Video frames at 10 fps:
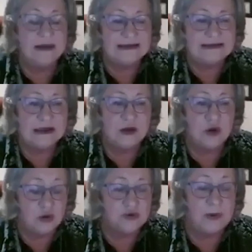meeting
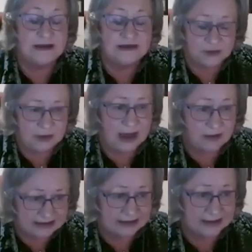called by two
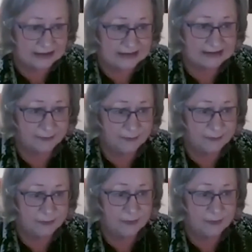councillors.